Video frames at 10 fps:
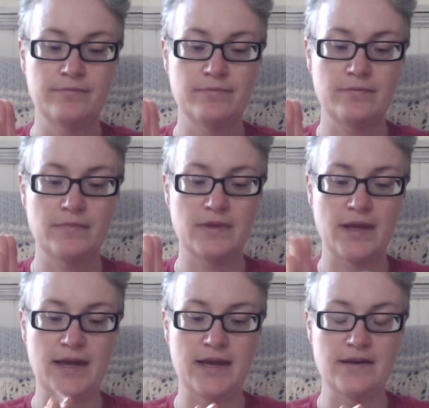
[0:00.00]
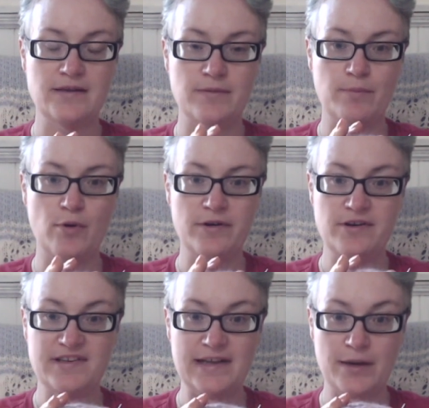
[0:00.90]
and New
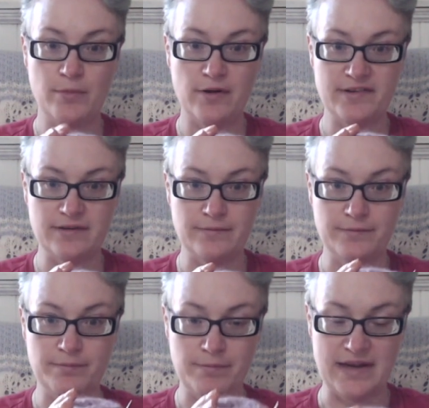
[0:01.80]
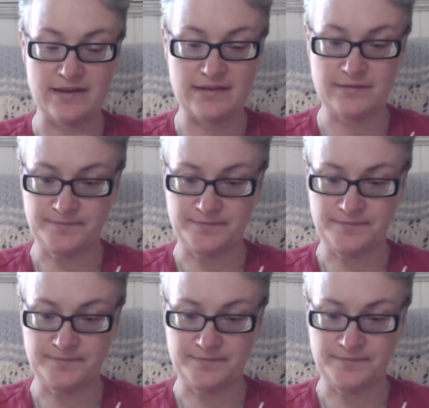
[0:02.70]
Zealand possum mix.